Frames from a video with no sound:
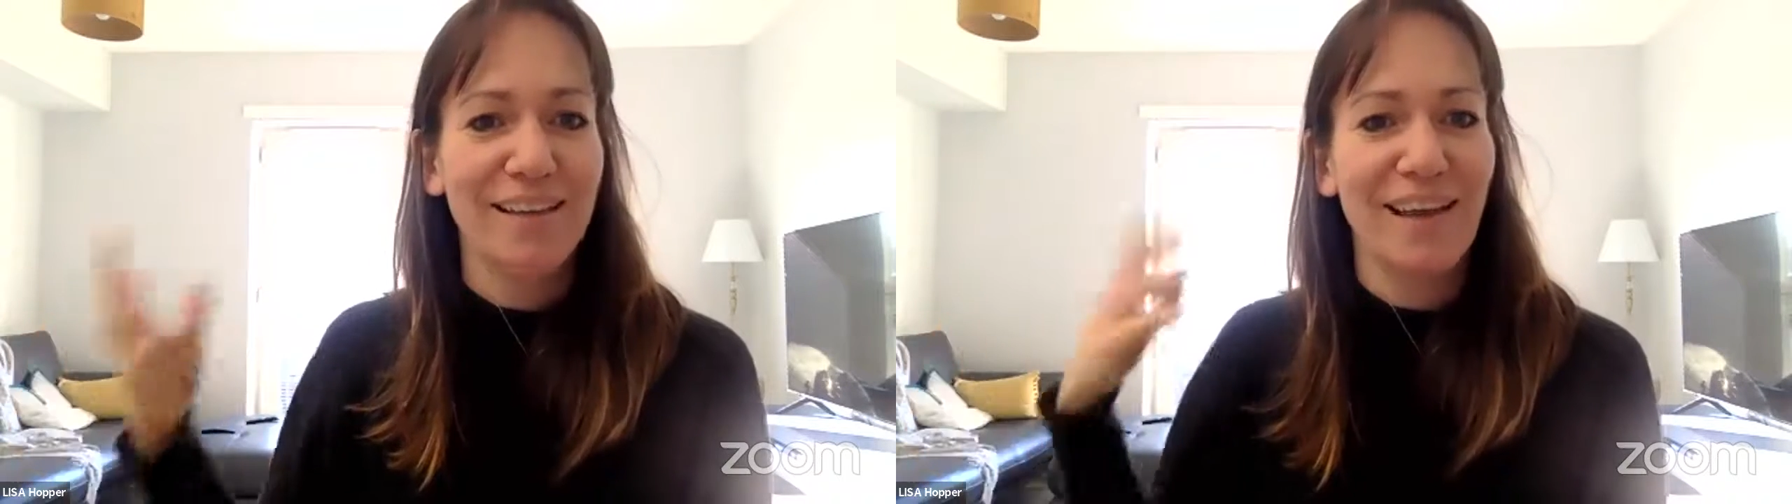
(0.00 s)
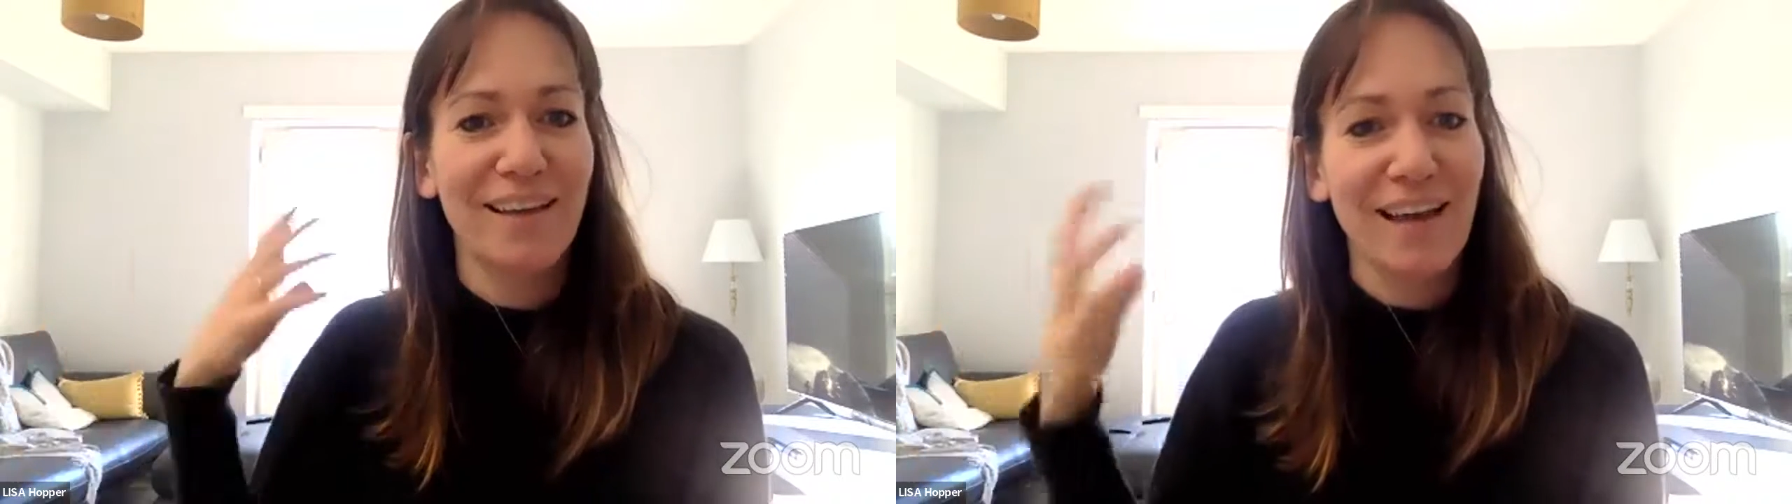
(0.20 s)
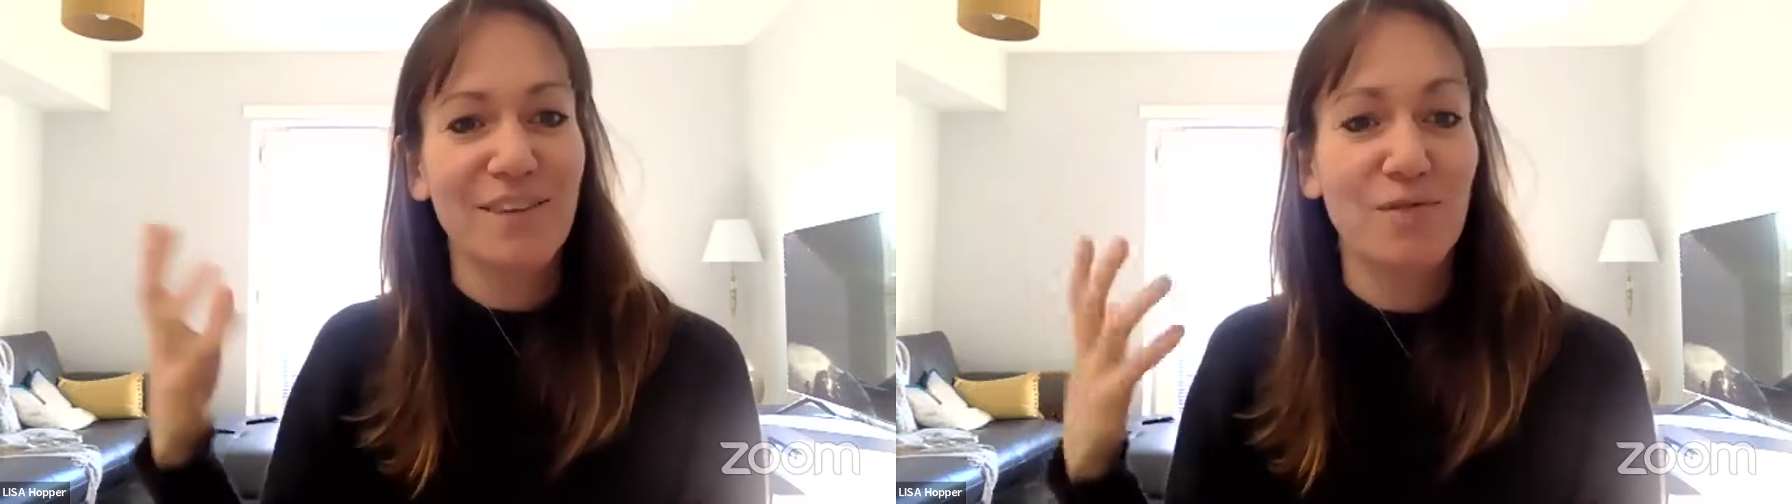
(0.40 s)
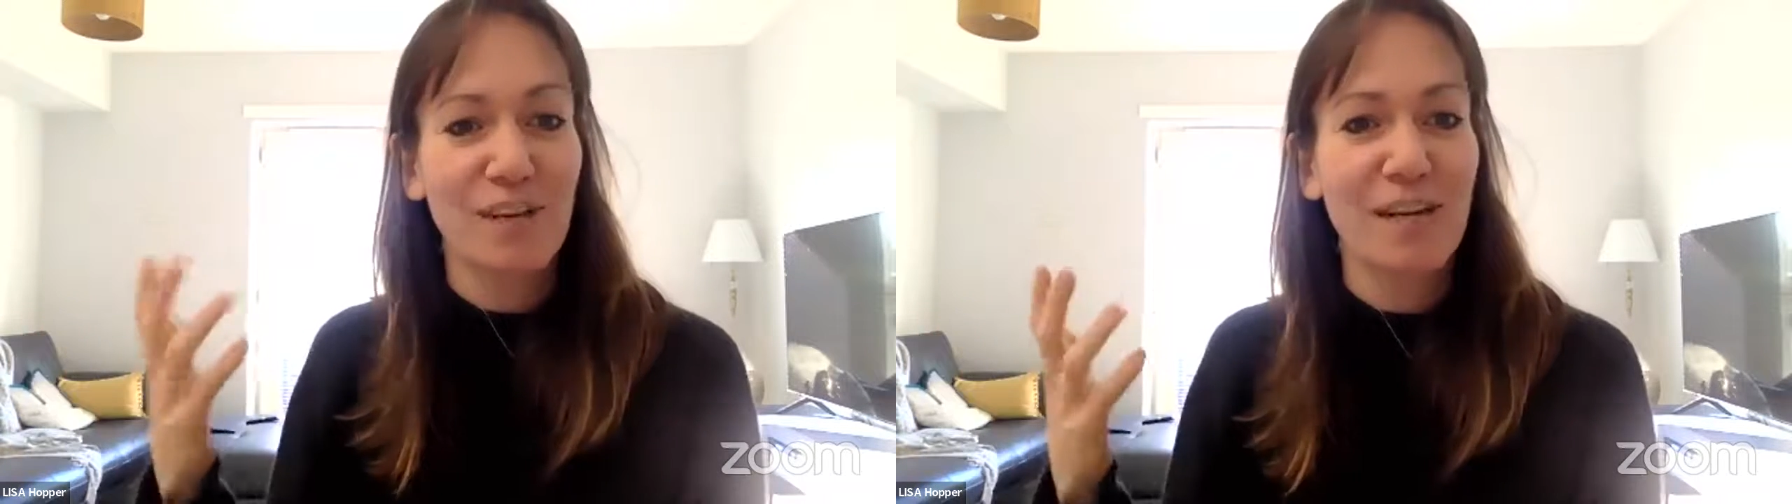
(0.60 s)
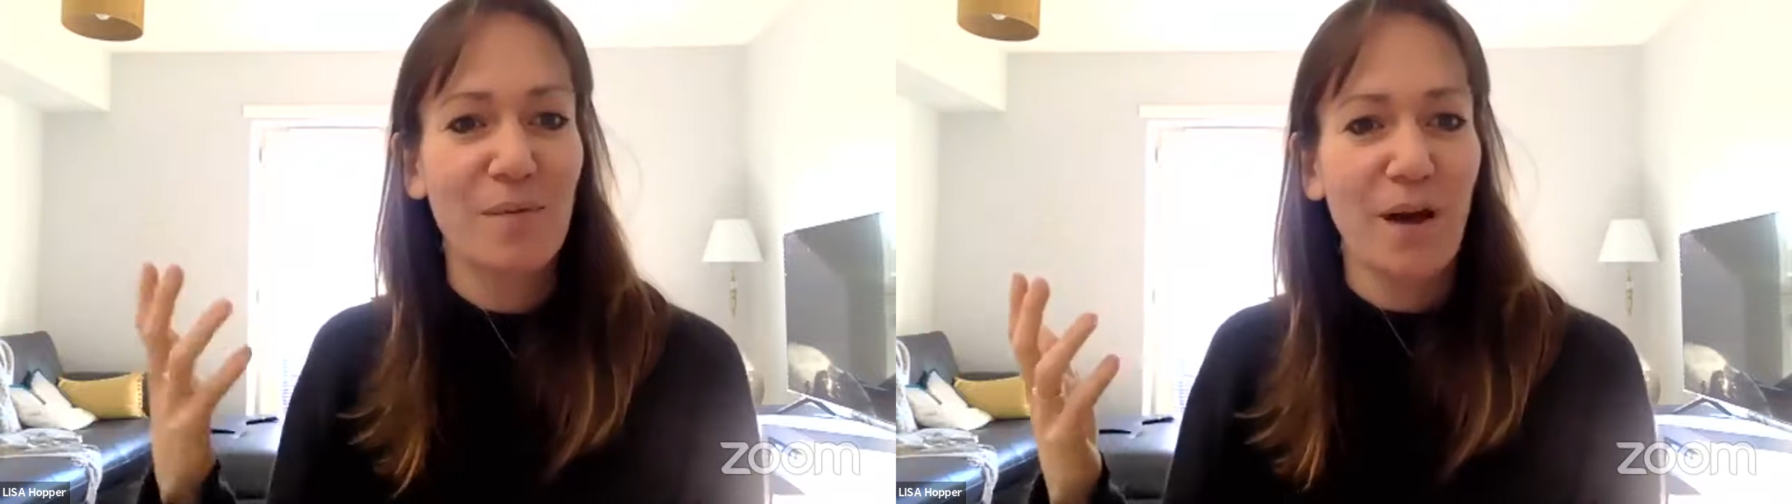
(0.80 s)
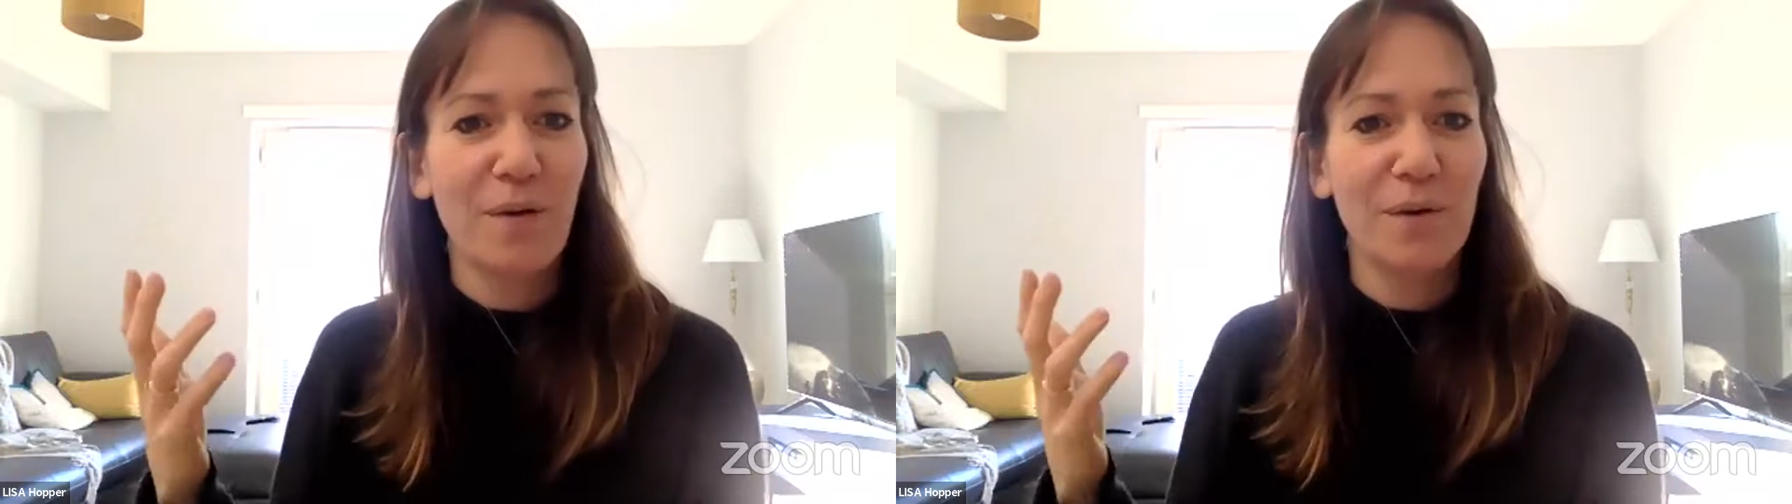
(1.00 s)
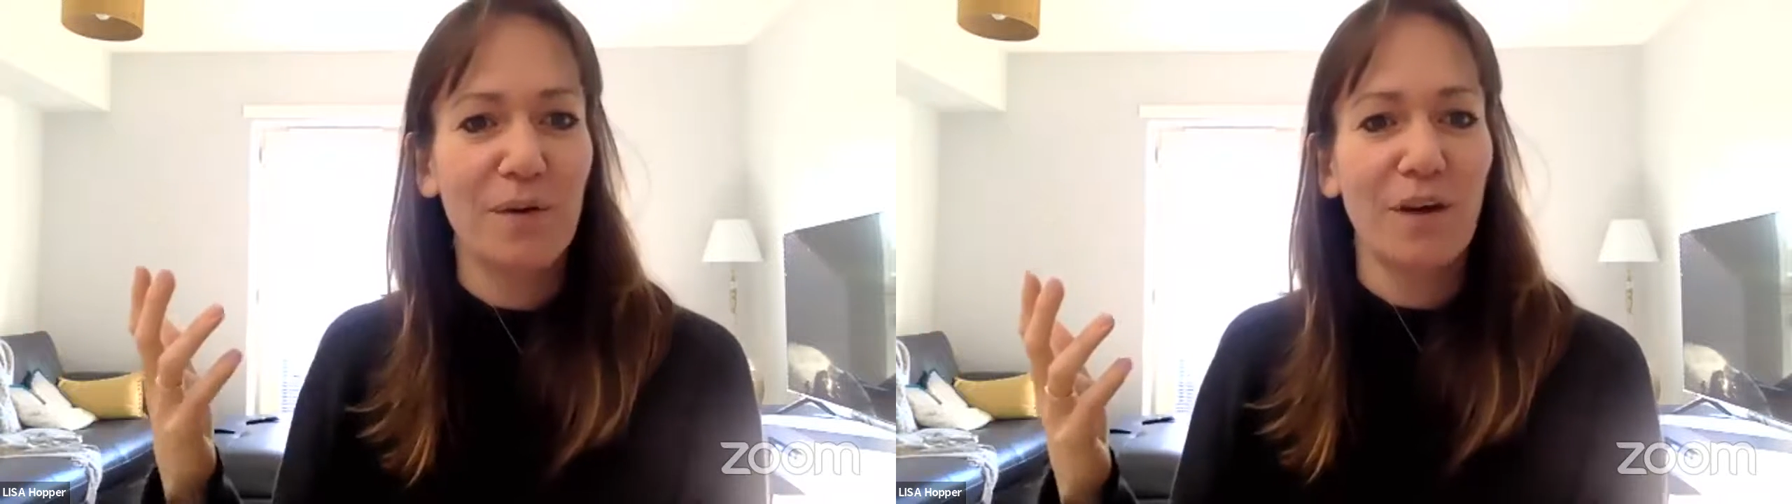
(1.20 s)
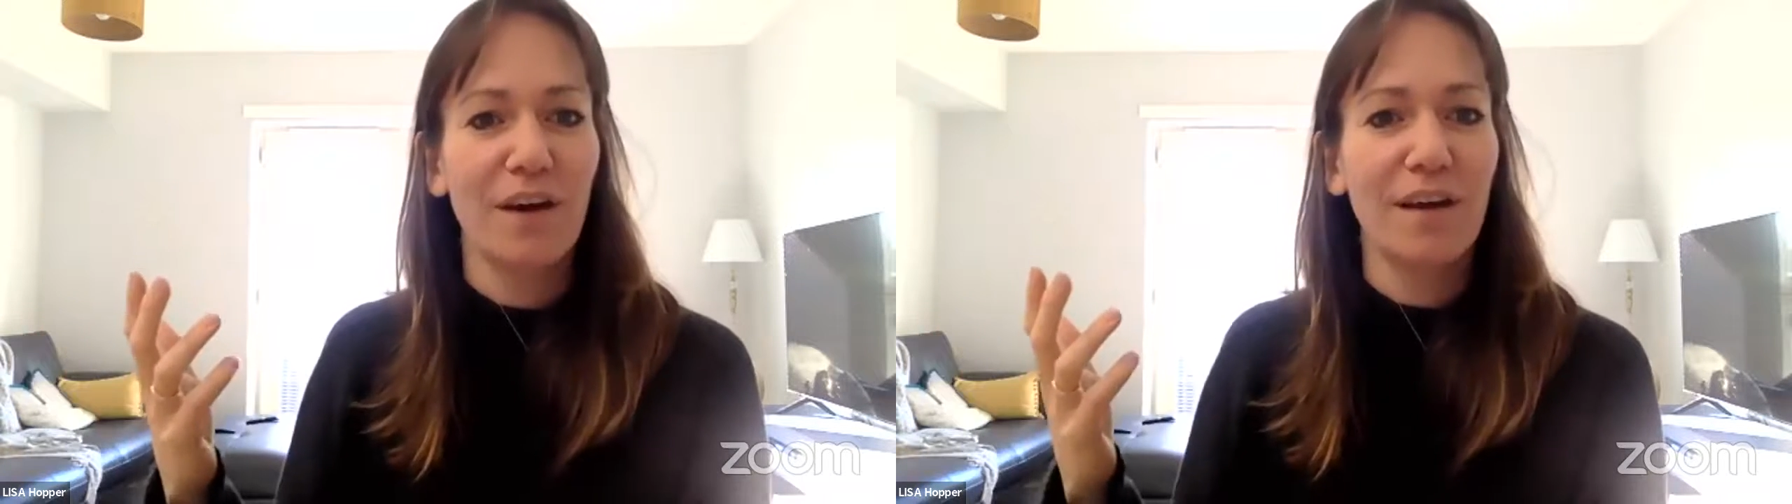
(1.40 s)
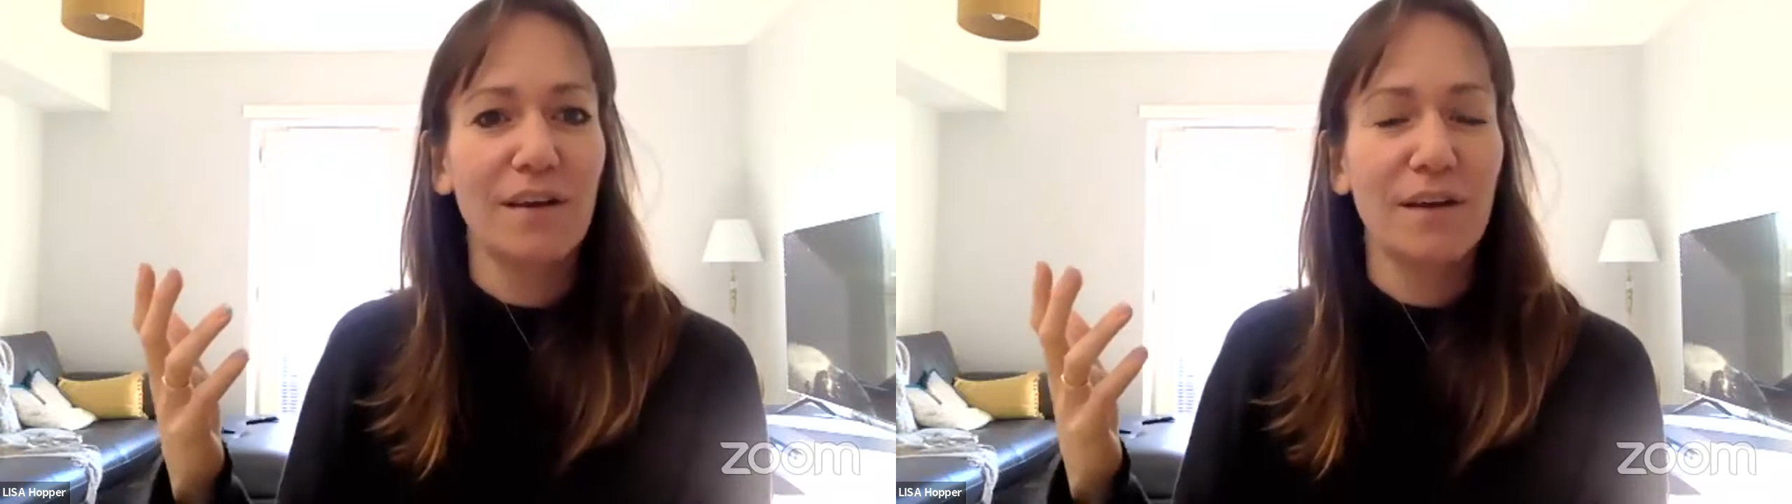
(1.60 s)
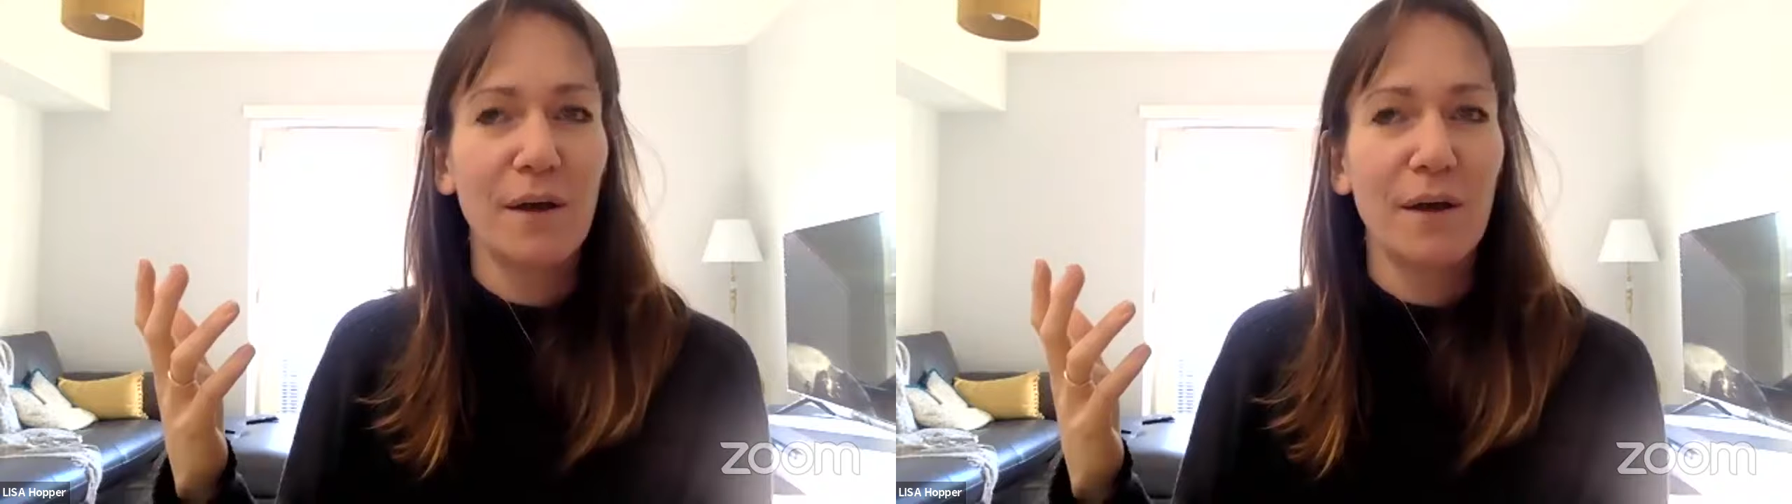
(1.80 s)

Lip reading: And that's really what I would have heard.